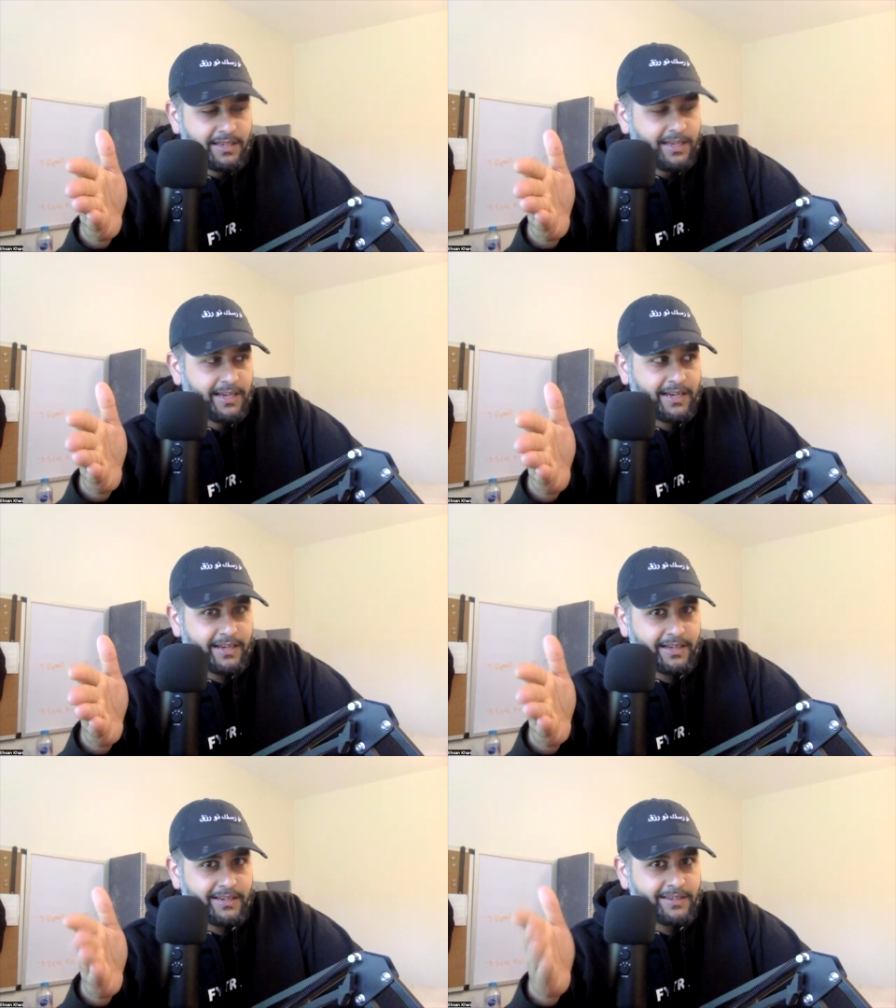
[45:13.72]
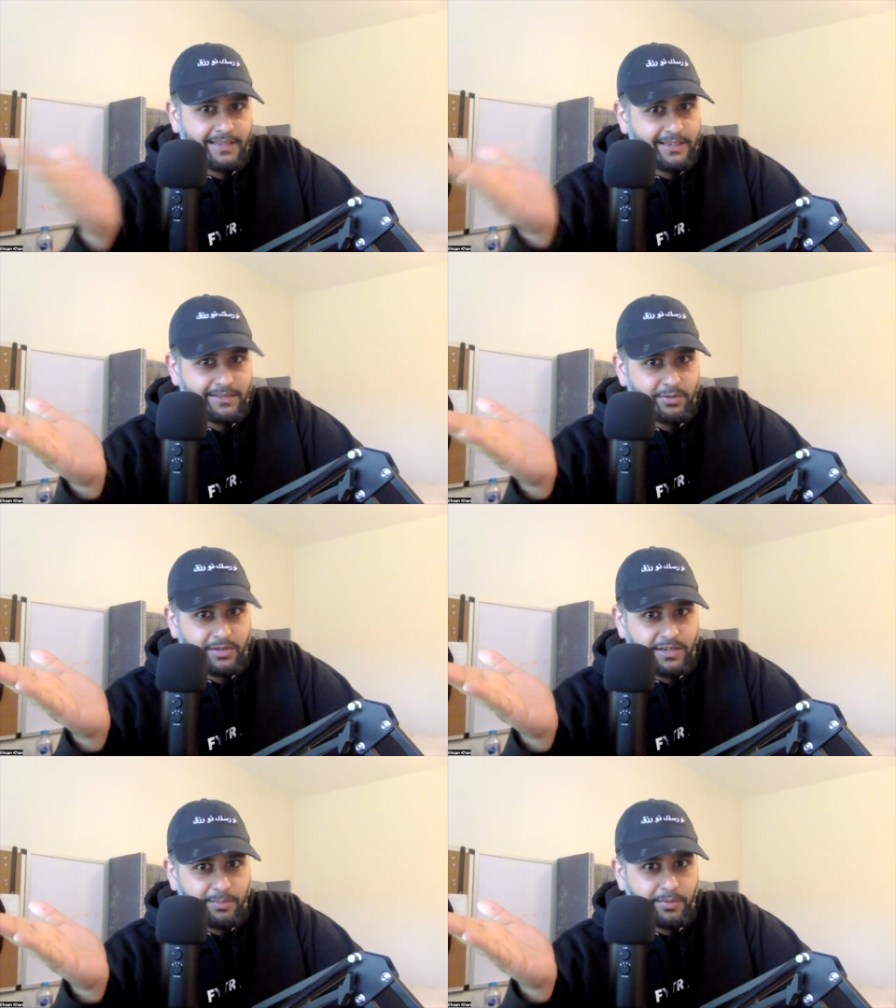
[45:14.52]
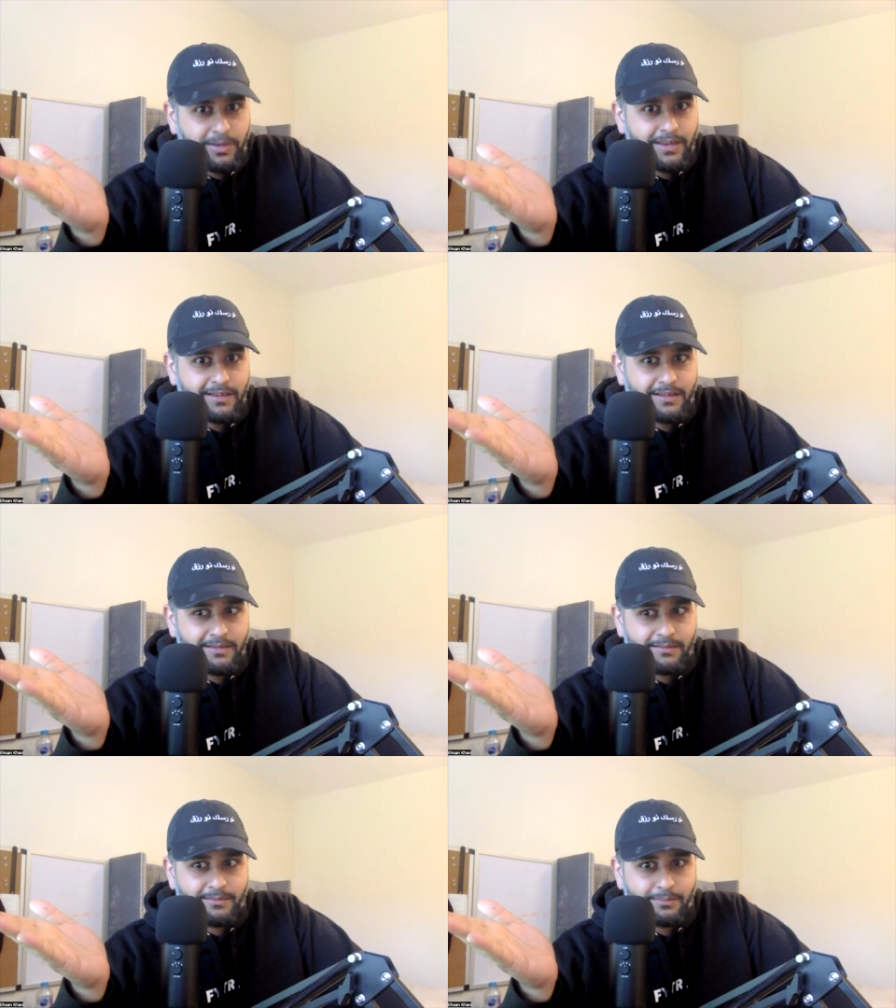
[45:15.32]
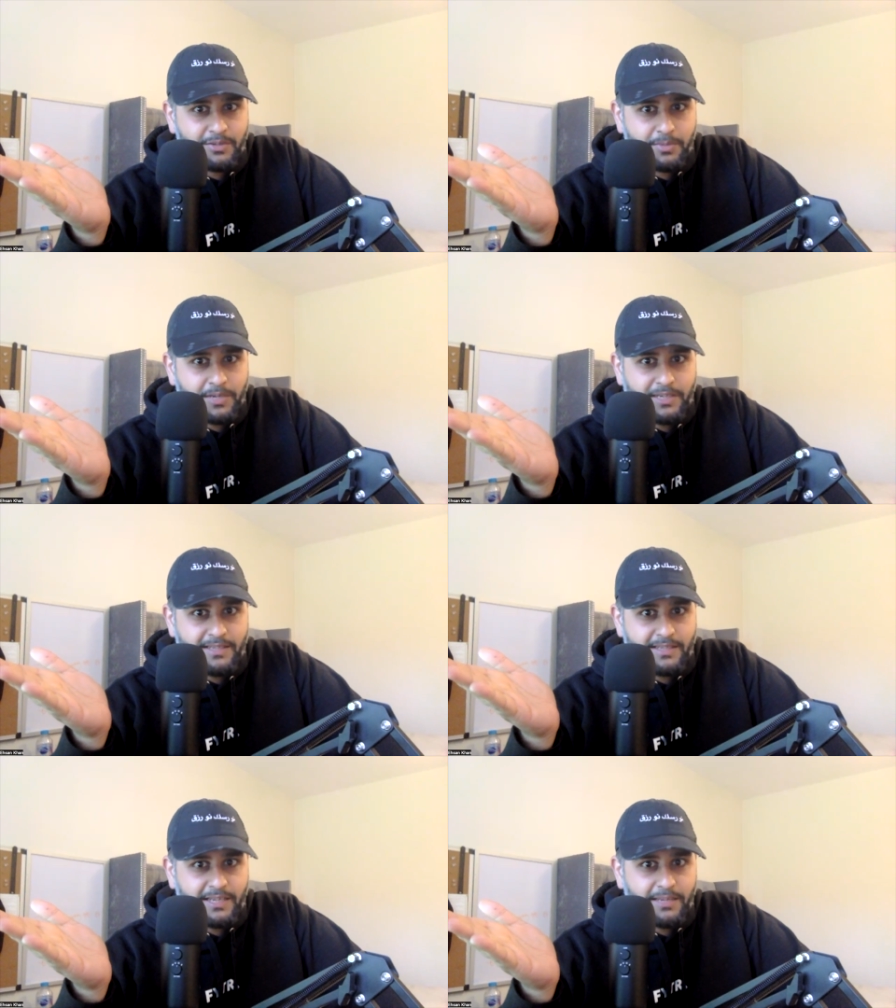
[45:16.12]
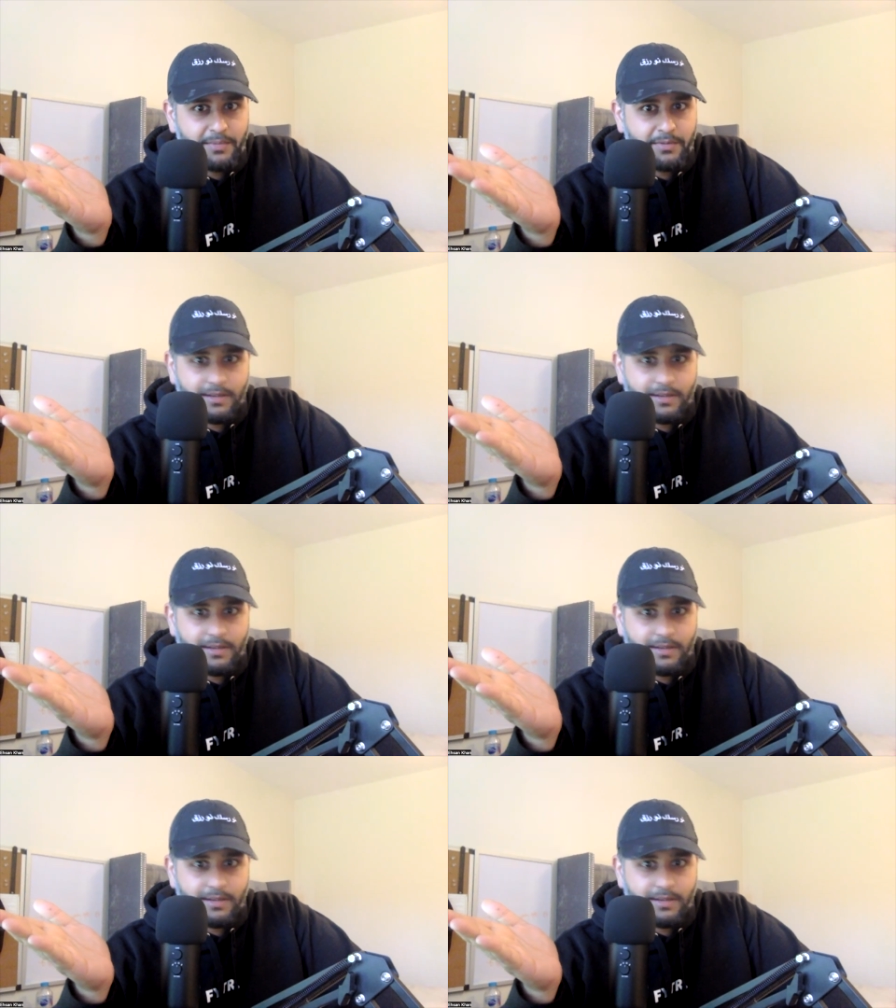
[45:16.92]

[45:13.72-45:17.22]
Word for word: And yeah. he's not going to bring much money to the table.